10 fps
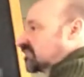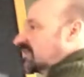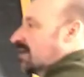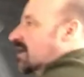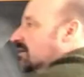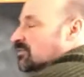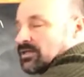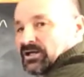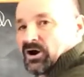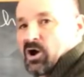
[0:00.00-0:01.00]
say
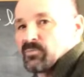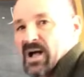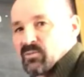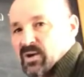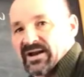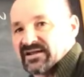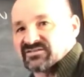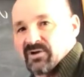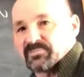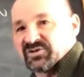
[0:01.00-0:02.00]
anything at all about what
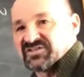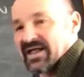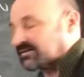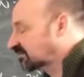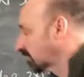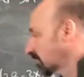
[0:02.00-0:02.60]
x represents,